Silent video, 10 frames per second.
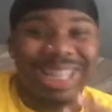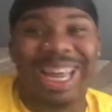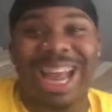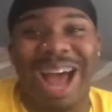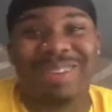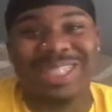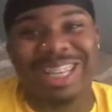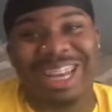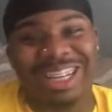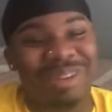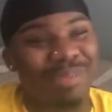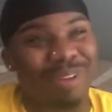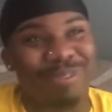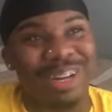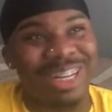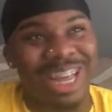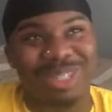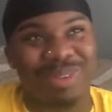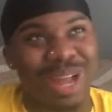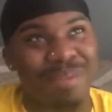Like, I was talking to my friend
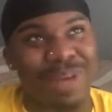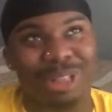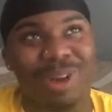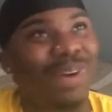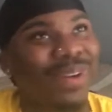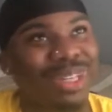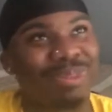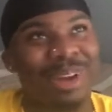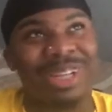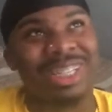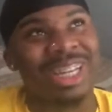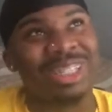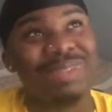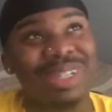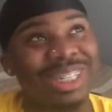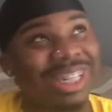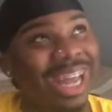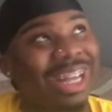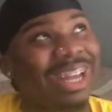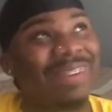Desiree about the whole experience, and she was just
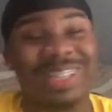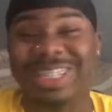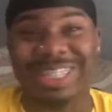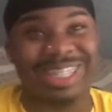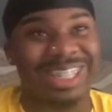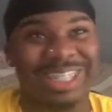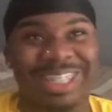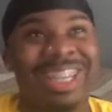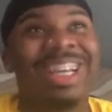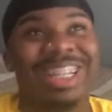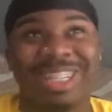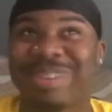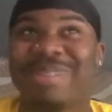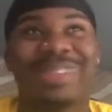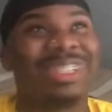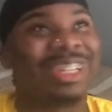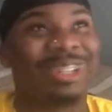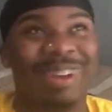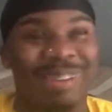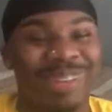like, yo, this is gonna be such a
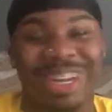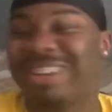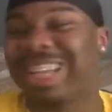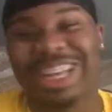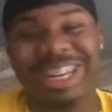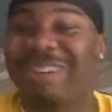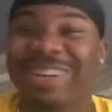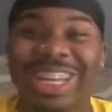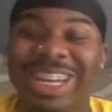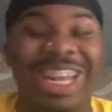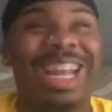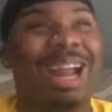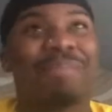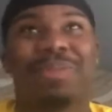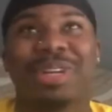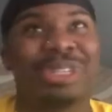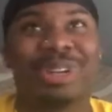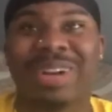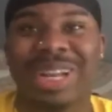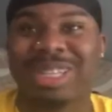great video. Like, no, and I'm pretty
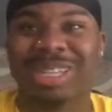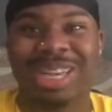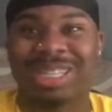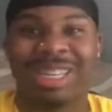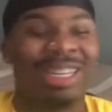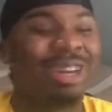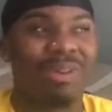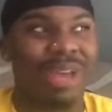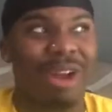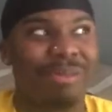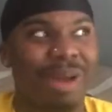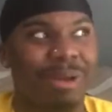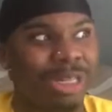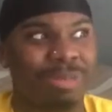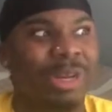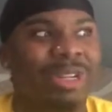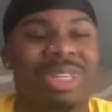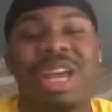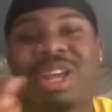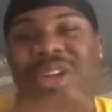sure it is, because you know, hearing my
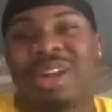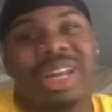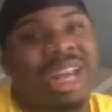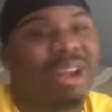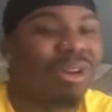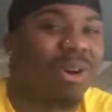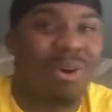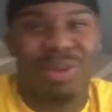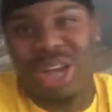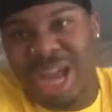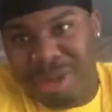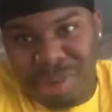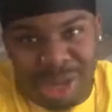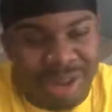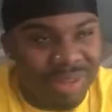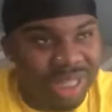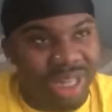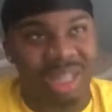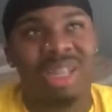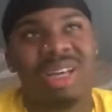experience, you're gonna hear the whole nine about
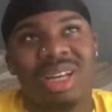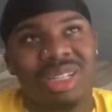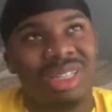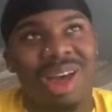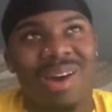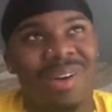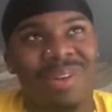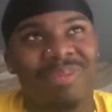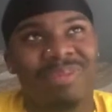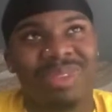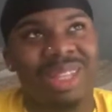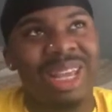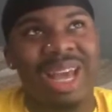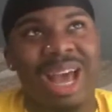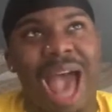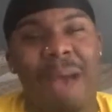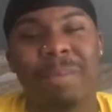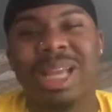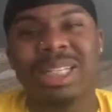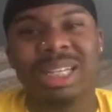everything. So yeah, I
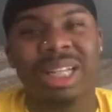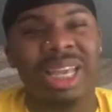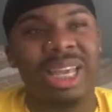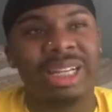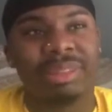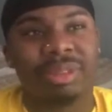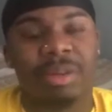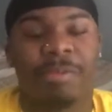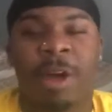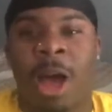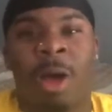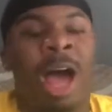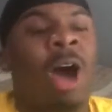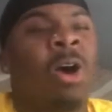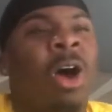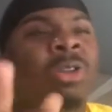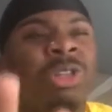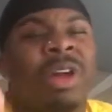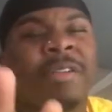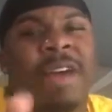basically, but
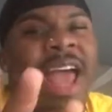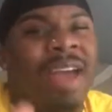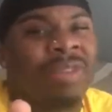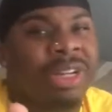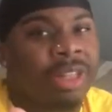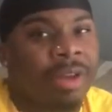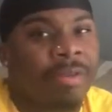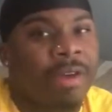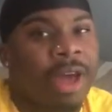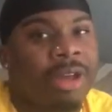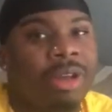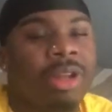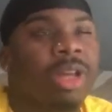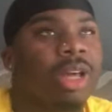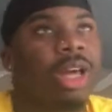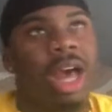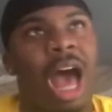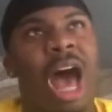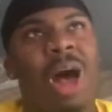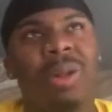also, if I haven't clarified,
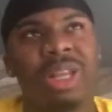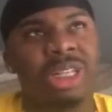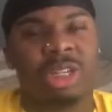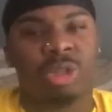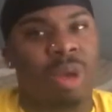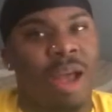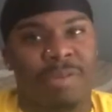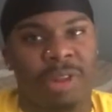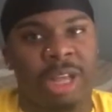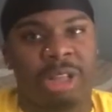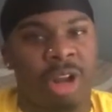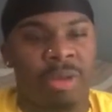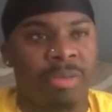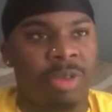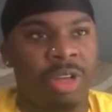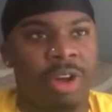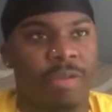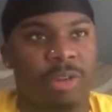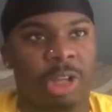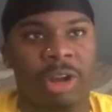I only subscribe for like 30, you know,
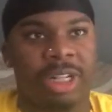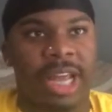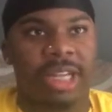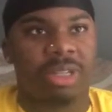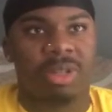for 30 days.